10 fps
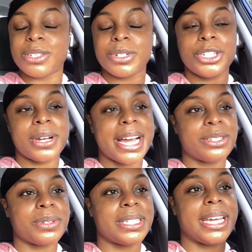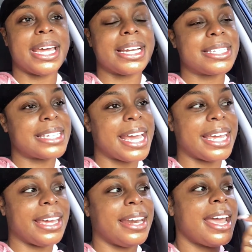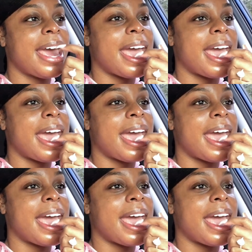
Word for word: which you guys will see in a second.